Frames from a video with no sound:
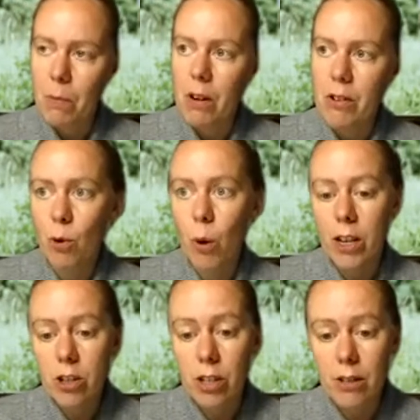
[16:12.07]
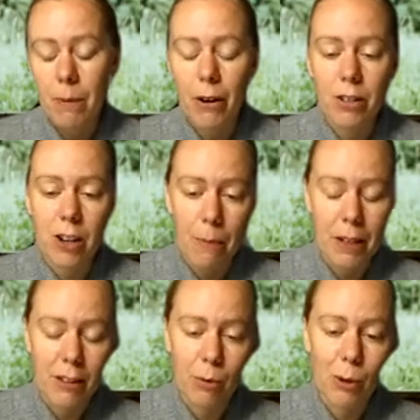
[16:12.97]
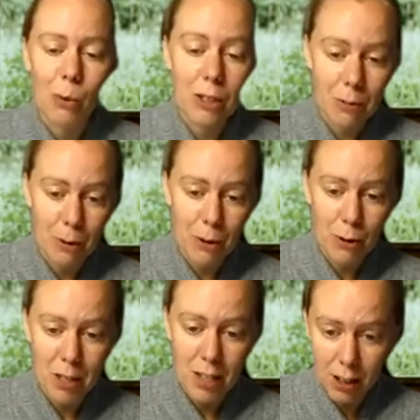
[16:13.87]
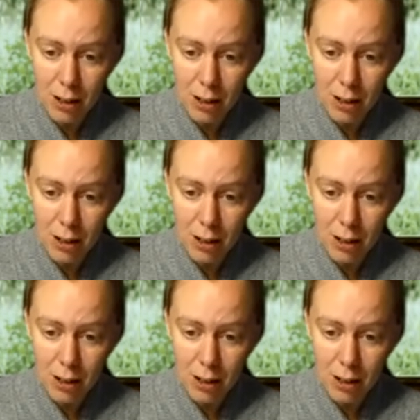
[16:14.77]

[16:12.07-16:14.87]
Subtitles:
a bunch of questions about a topic that we weren't supposed to be